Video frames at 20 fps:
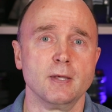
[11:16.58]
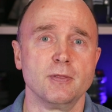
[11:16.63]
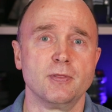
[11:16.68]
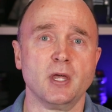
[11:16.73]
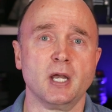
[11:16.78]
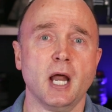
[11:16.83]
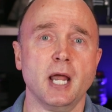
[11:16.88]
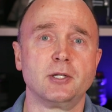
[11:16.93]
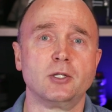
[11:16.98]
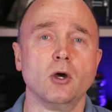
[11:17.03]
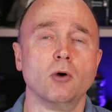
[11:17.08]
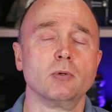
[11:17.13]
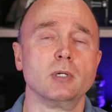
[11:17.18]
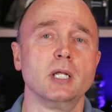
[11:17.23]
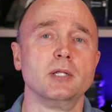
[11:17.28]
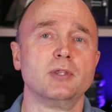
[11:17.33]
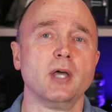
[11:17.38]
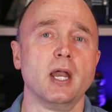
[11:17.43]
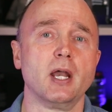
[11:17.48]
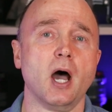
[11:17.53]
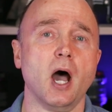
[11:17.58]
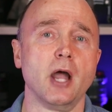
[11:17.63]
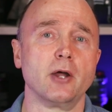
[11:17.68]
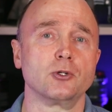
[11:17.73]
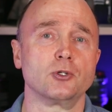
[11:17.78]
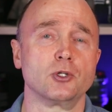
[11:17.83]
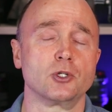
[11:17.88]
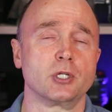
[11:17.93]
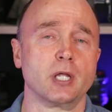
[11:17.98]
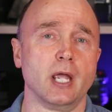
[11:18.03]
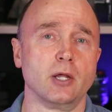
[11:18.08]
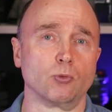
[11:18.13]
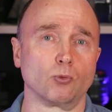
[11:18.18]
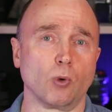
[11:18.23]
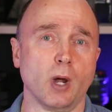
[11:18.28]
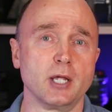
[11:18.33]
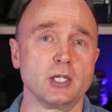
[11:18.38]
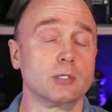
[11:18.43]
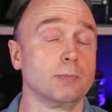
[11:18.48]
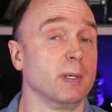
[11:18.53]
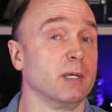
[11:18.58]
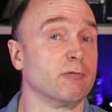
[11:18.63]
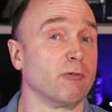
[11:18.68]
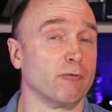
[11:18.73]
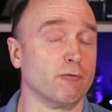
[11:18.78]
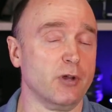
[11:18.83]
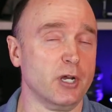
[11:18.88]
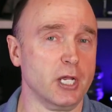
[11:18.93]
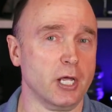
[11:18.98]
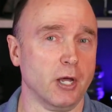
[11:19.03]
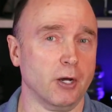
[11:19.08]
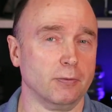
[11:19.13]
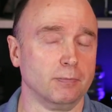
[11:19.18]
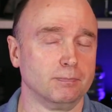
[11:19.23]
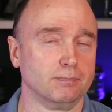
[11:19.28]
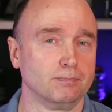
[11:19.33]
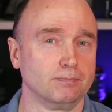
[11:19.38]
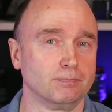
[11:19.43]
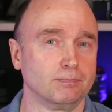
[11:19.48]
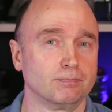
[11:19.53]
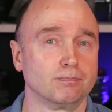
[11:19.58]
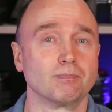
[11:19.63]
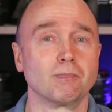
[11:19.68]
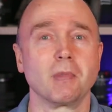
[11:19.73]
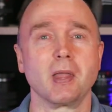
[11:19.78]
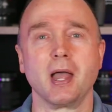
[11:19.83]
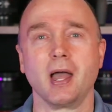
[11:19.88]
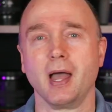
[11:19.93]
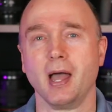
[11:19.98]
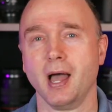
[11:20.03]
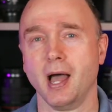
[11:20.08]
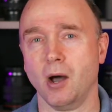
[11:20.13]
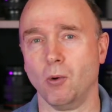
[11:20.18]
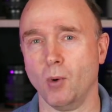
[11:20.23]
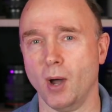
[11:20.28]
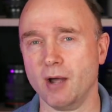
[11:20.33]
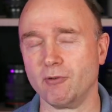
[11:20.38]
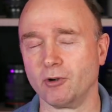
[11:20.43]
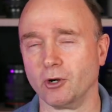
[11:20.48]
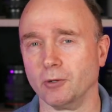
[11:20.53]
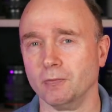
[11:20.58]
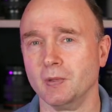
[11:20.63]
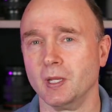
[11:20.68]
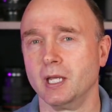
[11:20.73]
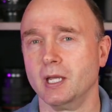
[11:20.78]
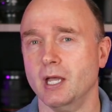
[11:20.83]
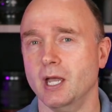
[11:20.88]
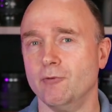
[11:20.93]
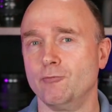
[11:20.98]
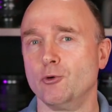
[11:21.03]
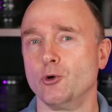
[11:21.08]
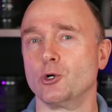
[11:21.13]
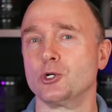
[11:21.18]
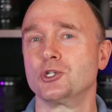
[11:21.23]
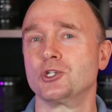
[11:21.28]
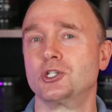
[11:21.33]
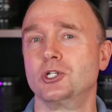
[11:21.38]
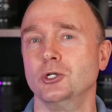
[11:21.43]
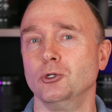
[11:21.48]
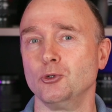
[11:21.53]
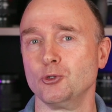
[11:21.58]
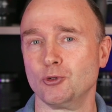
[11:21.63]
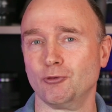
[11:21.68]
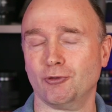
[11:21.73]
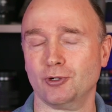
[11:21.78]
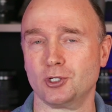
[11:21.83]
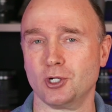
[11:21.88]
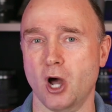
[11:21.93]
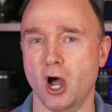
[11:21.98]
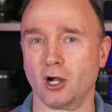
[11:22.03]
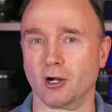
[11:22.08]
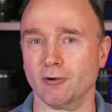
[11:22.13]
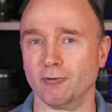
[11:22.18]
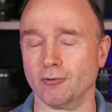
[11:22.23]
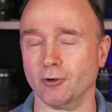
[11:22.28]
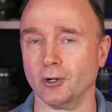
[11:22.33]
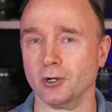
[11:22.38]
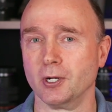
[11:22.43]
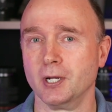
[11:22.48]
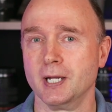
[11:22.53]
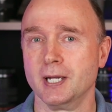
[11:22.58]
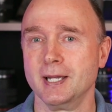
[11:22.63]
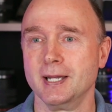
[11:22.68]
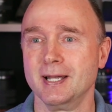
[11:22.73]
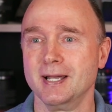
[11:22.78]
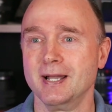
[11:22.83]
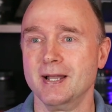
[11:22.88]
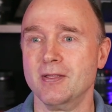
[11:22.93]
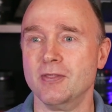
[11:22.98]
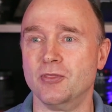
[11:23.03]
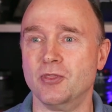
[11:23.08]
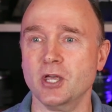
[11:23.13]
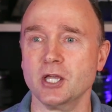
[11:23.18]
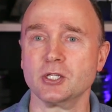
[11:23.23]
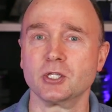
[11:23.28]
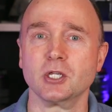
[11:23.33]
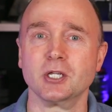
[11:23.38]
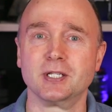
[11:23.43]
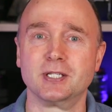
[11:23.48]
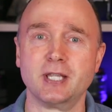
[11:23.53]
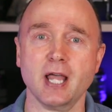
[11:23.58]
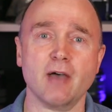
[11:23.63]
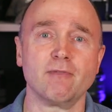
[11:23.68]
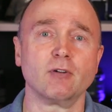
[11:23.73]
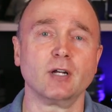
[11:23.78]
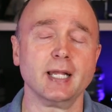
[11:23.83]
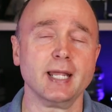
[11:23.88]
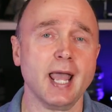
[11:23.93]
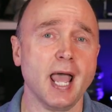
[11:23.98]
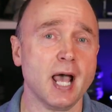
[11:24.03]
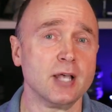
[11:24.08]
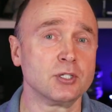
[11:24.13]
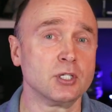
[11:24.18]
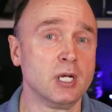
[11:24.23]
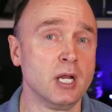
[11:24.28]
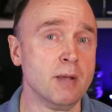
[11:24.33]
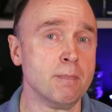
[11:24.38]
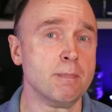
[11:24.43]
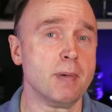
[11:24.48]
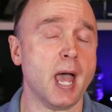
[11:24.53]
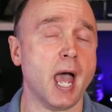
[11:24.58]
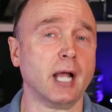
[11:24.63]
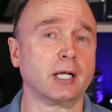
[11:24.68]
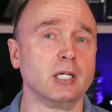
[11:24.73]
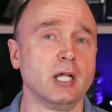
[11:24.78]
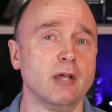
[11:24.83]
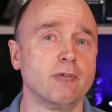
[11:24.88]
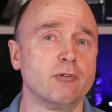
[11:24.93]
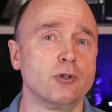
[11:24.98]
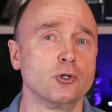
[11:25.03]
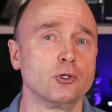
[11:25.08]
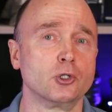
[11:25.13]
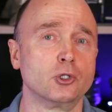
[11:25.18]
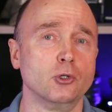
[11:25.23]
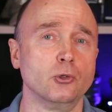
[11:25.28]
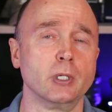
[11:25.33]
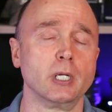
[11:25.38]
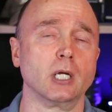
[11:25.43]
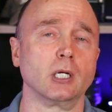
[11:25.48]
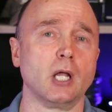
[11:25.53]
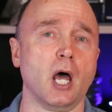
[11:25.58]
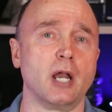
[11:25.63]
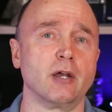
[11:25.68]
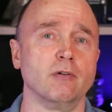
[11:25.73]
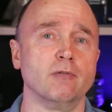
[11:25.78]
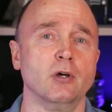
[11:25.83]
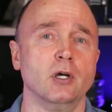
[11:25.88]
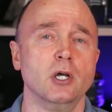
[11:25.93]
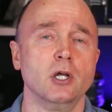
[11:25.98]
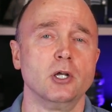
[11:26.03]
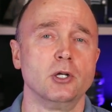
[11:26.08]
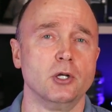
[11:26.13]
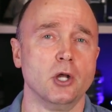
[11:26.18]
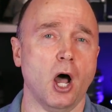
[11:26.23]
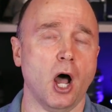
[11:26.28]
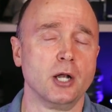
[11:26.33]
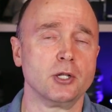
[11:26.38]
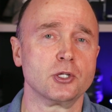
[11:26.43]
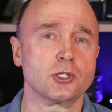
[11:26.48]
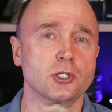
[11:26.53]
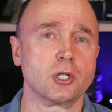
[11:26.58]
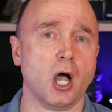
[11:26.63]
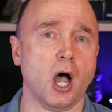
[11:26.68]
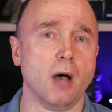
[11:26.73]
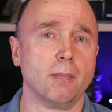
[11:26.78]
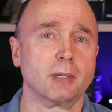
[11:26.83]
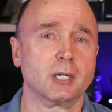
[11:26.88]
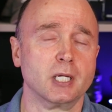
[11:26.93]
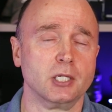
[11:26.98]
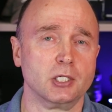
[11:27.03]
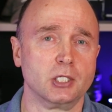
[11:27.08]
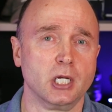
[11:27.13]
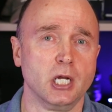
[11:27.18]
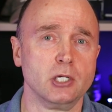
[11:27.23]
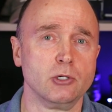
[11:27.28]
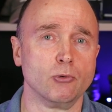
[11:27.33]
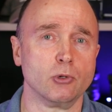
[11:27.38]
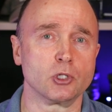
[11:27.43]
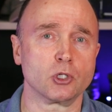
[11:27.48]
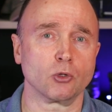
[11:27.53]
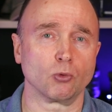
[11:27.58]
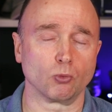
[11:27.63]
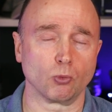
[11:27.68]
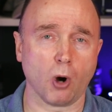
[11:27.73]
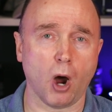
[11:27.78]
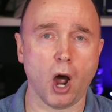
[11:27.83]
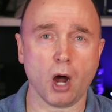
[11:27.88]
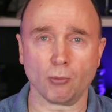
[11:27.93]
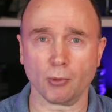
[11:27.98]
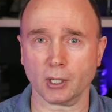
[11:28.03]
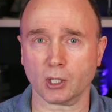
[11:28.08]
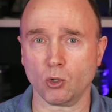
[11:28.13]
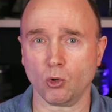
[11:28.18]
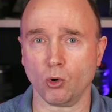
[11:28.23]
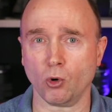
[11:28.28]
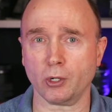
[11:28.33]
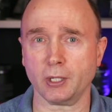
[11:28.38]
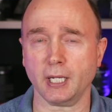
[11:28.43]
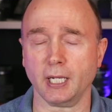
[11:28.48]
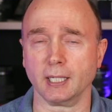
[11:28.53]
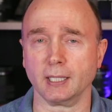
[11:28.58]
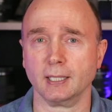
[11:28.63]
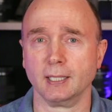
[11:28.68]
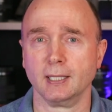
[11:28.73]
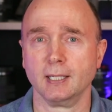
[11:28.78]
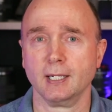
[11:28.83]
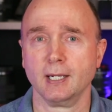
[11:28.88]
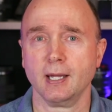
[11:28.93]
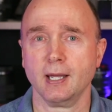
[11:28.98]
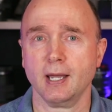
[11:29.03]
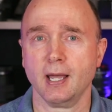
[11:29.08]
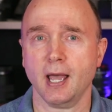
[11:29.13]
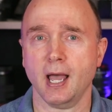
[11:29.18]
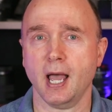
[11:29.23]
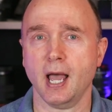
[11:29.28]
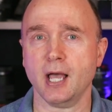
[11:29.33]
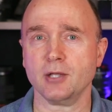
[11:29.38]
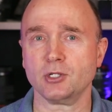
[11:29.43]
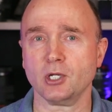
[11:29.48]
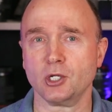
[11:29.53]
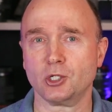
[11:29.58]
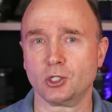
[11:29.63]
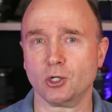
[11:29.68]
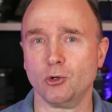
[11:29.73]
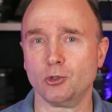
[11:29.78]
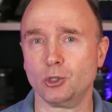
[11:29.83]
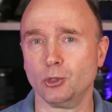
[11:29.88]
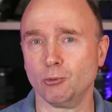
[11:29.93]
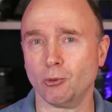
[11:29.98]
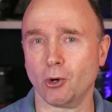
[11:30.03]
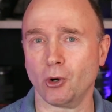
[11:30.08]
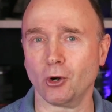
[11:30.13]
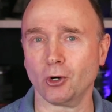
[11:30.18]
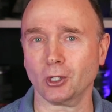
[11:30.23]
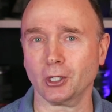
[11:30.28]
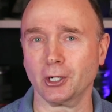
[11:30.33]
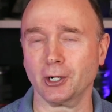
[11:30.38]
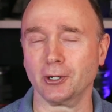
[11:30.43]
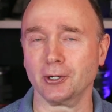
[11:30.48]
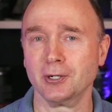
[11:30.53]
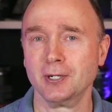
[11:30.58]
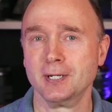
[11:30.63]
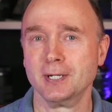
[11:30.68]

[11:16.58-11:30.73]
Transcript: then I don't need that higher sustained write speed for video. However, if you're a stills photographer, this definitely has an impact if you're shooting a lot of non-stop, continuous RAW recording. As I showed you earlier,